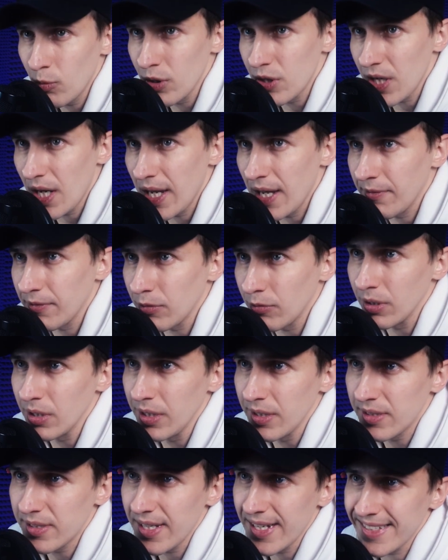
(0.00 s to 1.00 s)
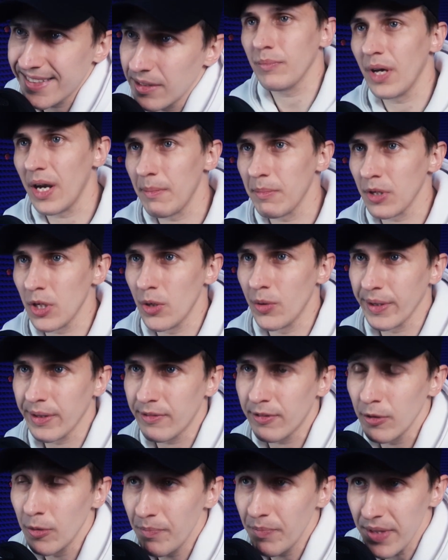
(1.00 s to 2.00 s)
which I haven't really tested but I'm going
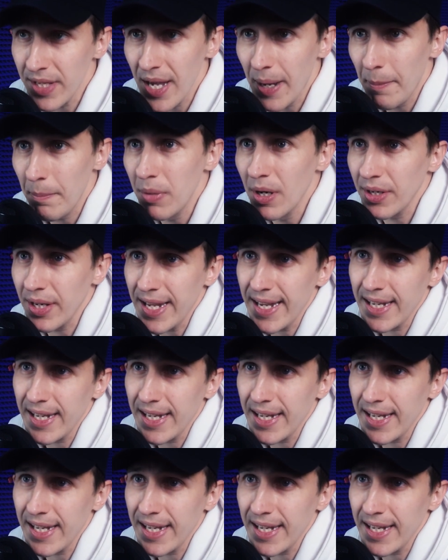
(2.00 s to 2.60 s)
to. Yeah, but